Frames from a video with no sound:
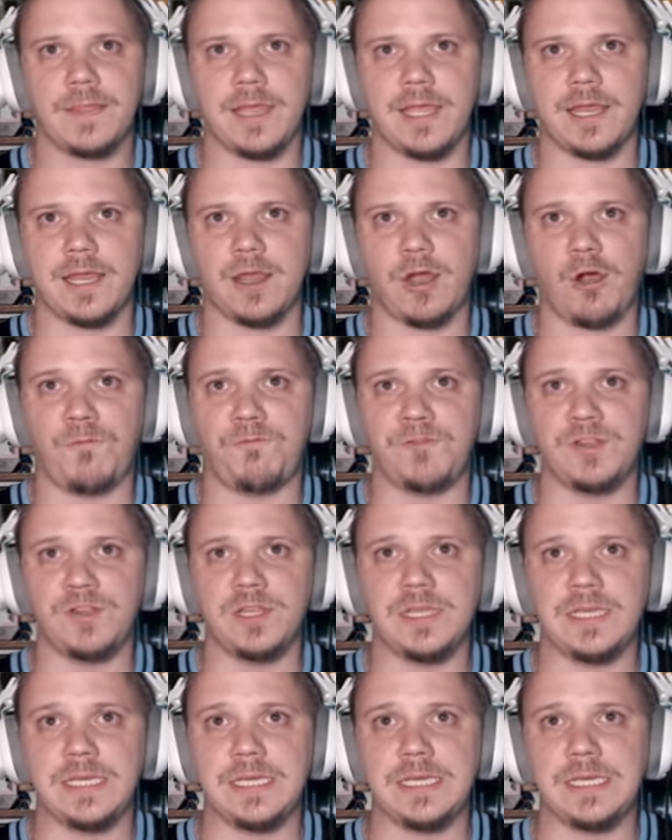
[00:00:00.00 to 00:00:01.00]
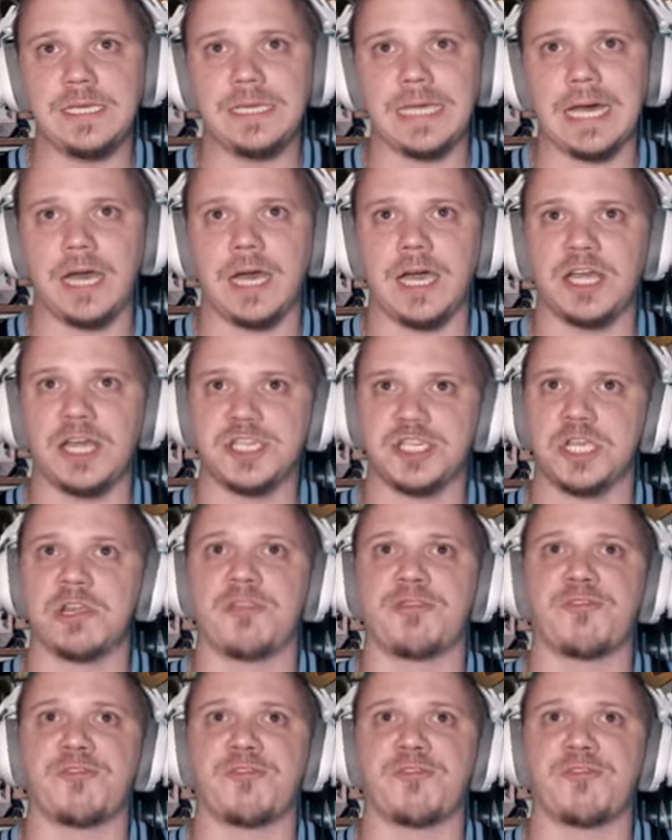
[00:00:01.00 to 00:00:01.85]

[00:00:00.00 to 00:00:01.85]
And hopefully... Oh, I shouldn't